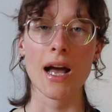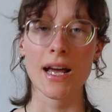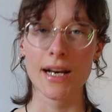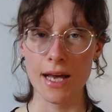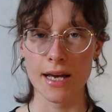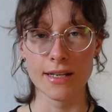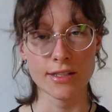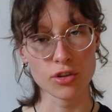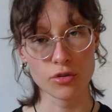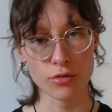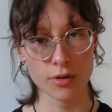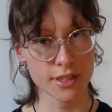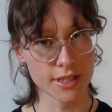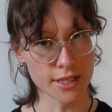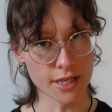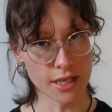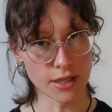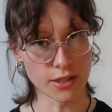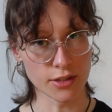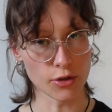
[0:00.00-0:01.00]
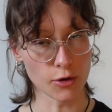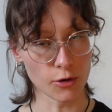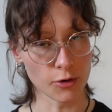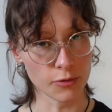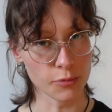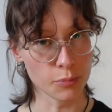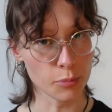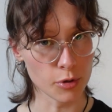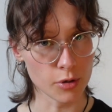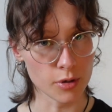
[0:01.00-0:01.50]
And as critics
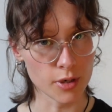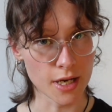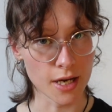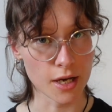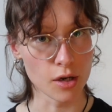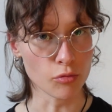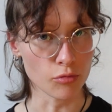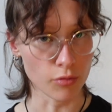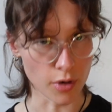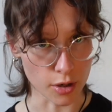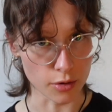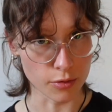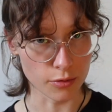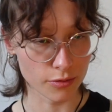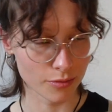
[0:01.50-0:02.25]
of Brunet wrote,